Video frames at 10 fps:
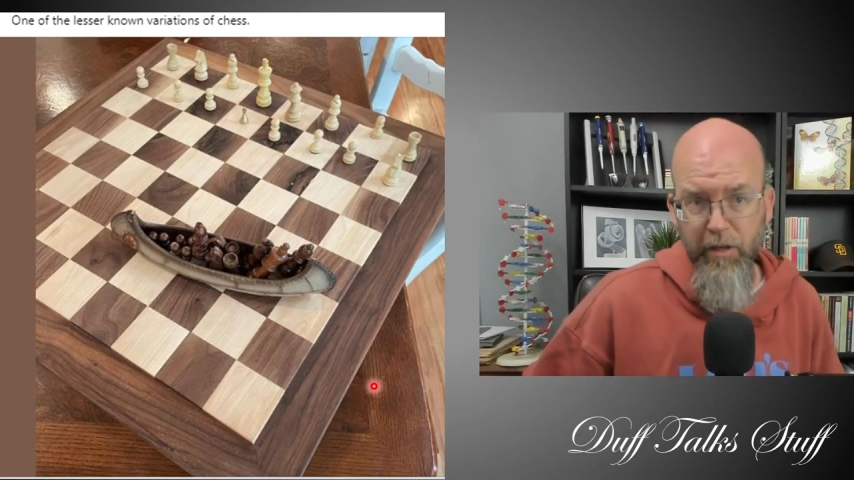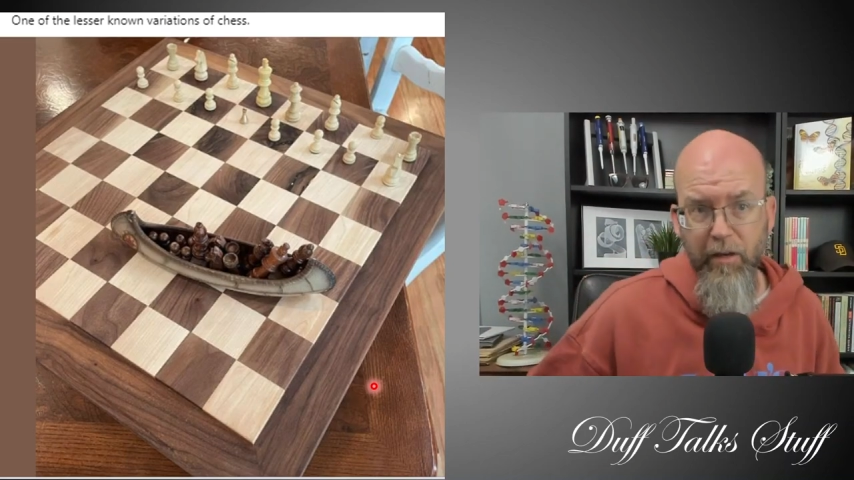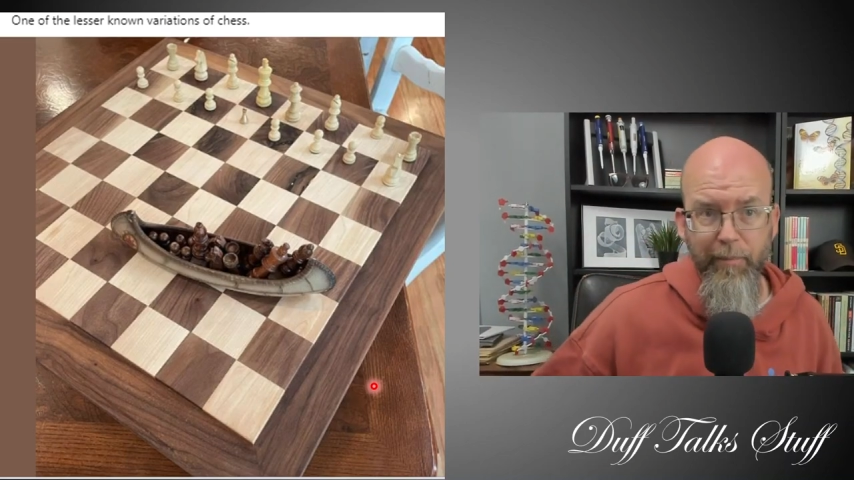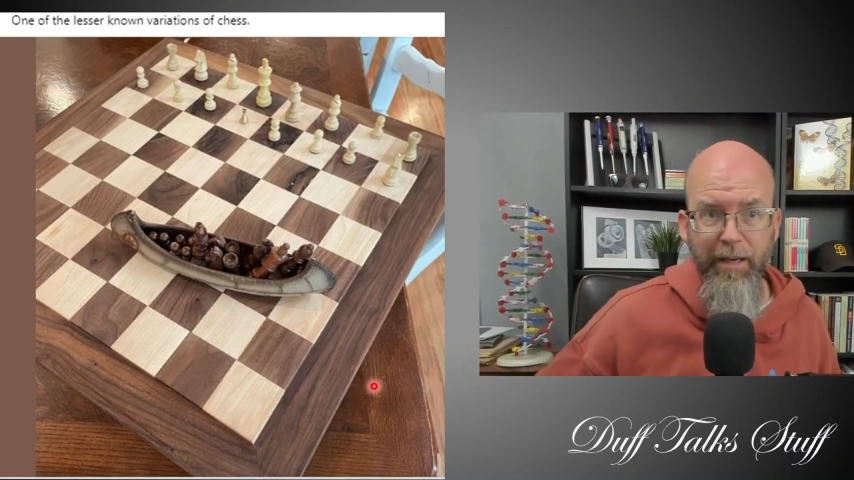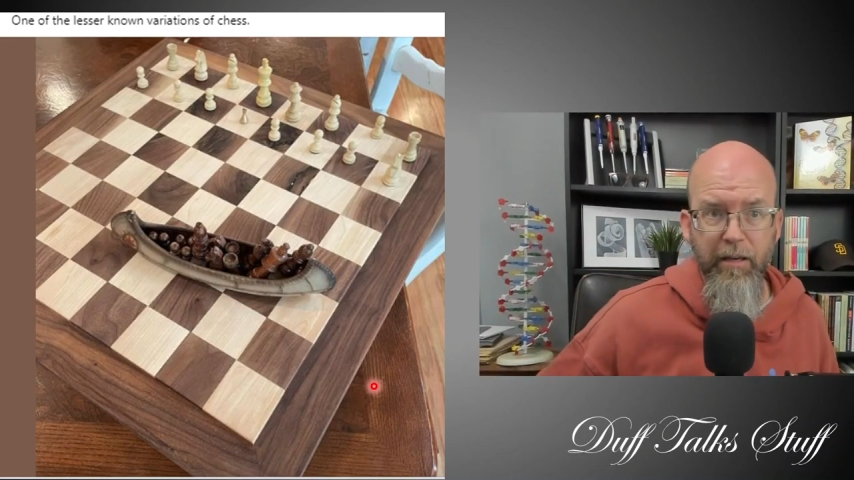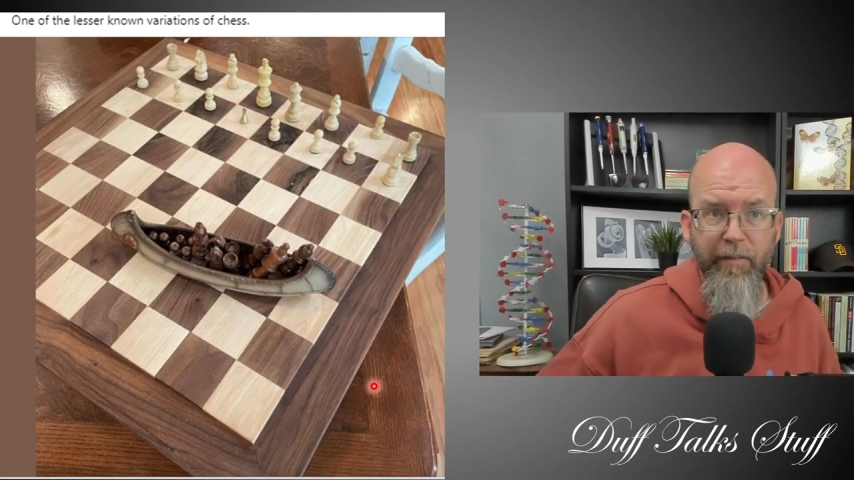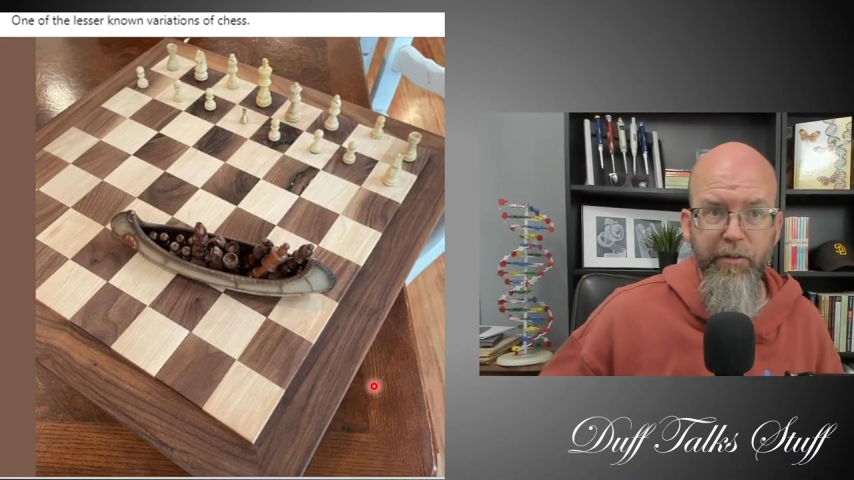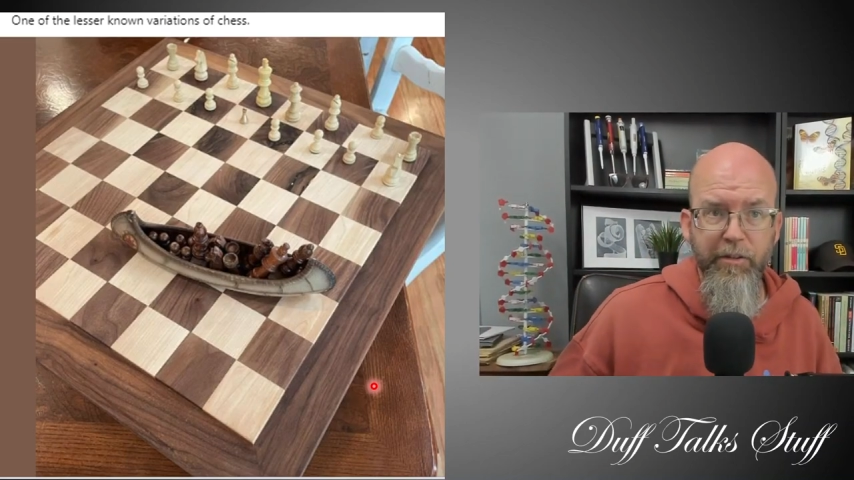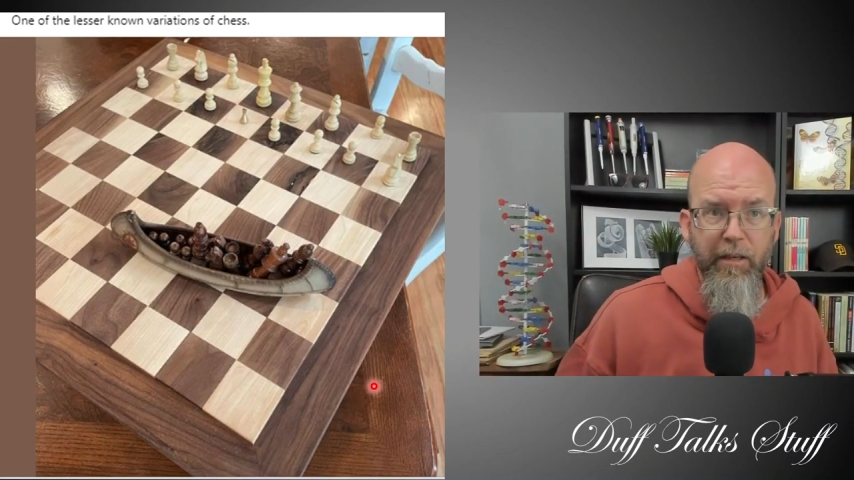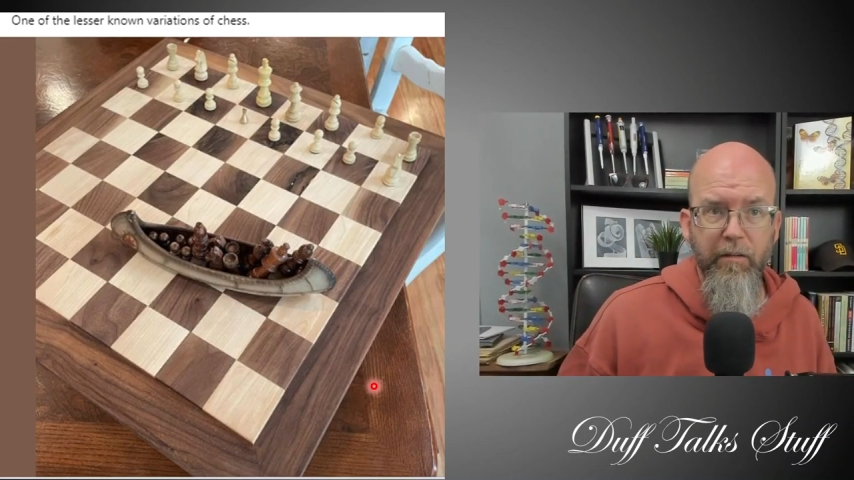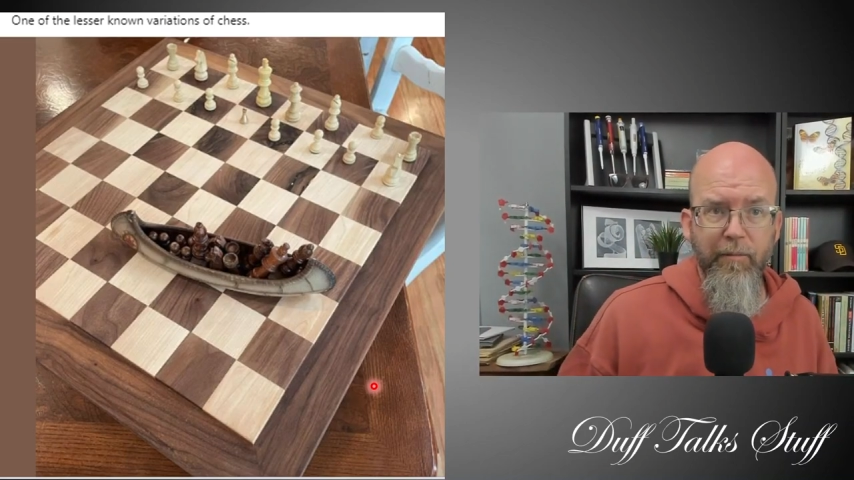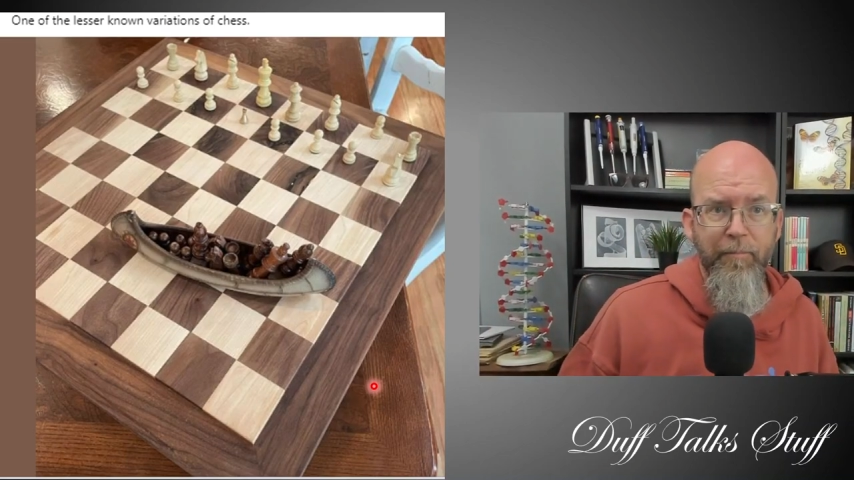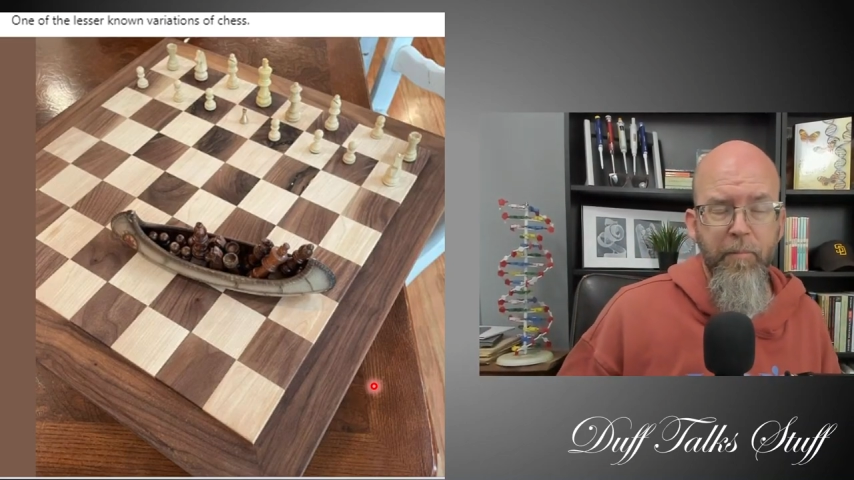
talk about on this channel